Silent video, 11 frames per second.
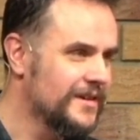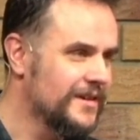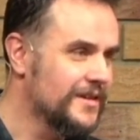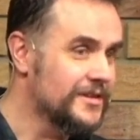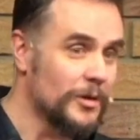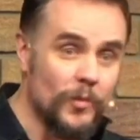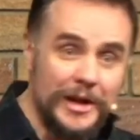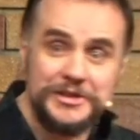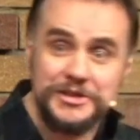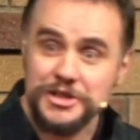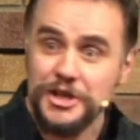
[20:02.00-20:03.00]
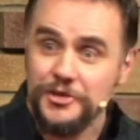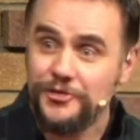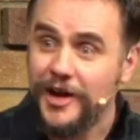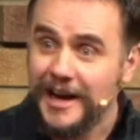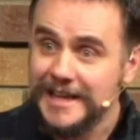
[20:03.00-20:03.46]
That once you
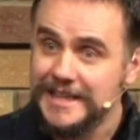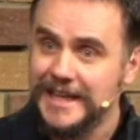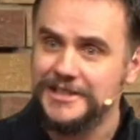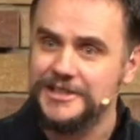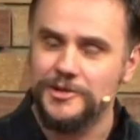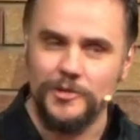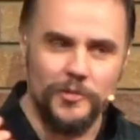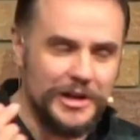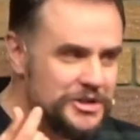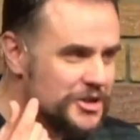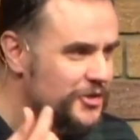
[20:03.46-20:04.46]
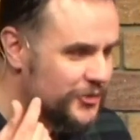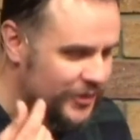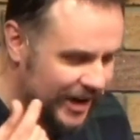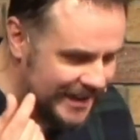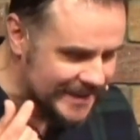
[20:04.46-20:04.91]
find it, once you
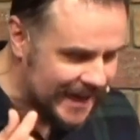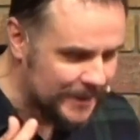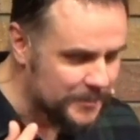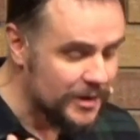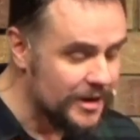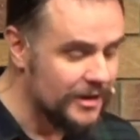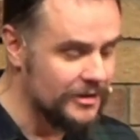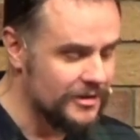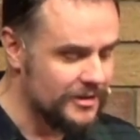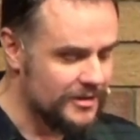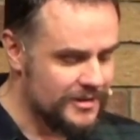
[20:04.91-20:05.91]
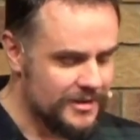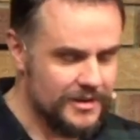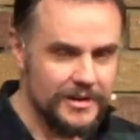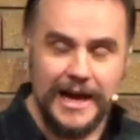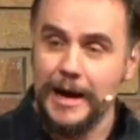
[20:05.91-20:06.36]
find that pearl,
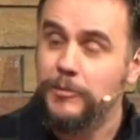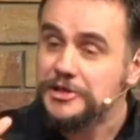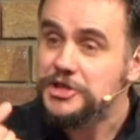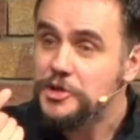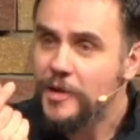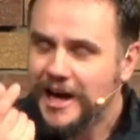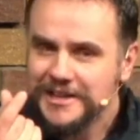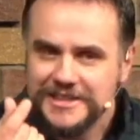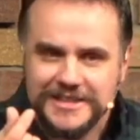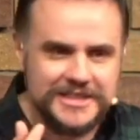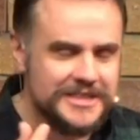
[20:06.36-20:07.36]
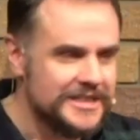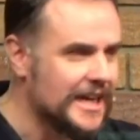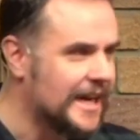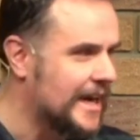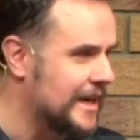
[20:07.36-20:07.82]
and once you
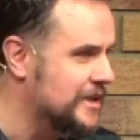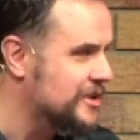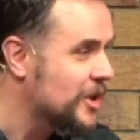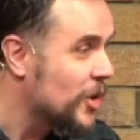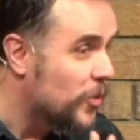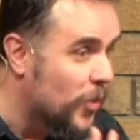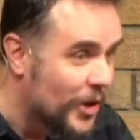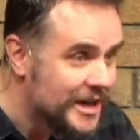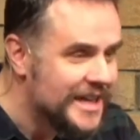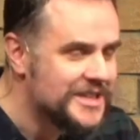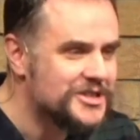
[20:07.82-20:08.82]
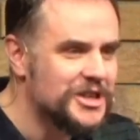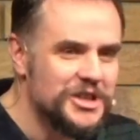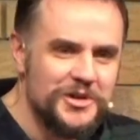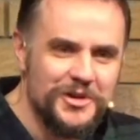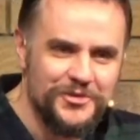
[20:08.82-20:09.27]
understand what it is that you
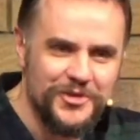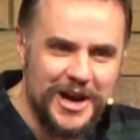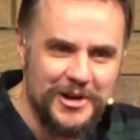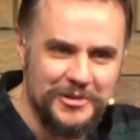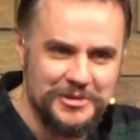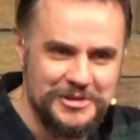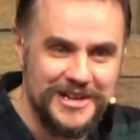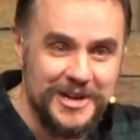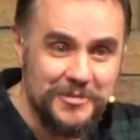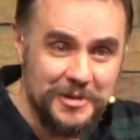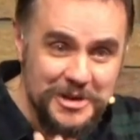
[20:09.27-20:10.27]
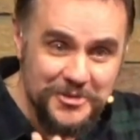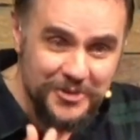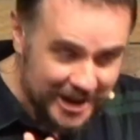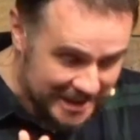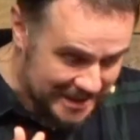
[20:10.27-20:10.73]
have found, when you
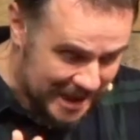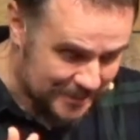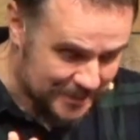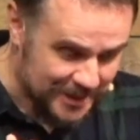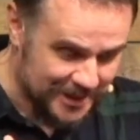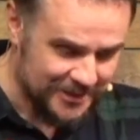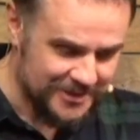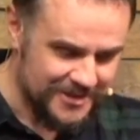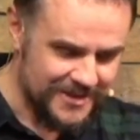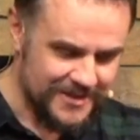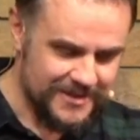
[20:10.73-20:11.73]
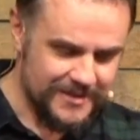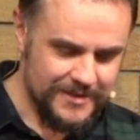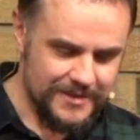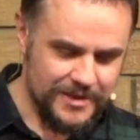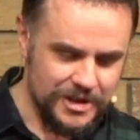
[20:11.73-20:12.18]
find that pearl,
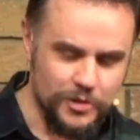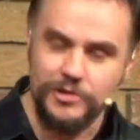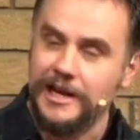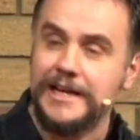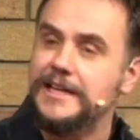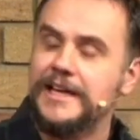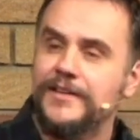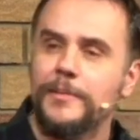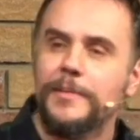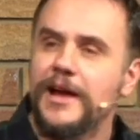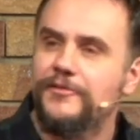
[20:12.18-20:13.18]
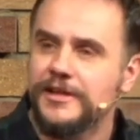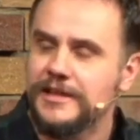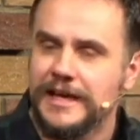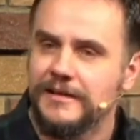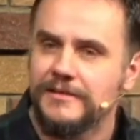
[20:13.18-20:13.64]
you'll gladly give up everything
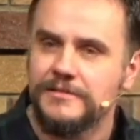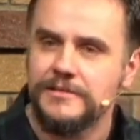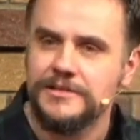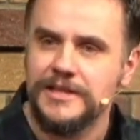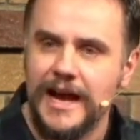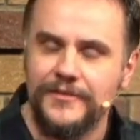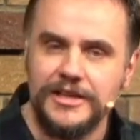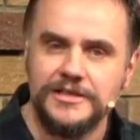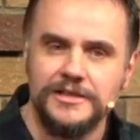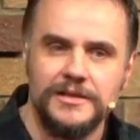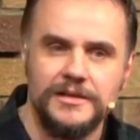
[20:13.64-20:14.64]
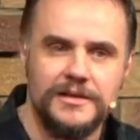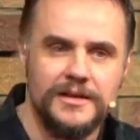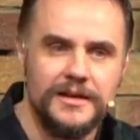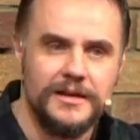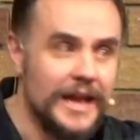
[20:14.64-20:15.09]
to have it.
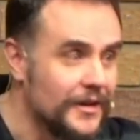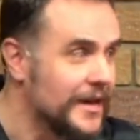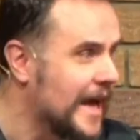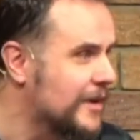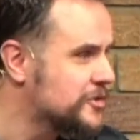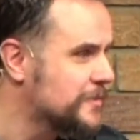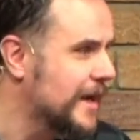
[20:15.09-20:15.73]
Nothing else matters.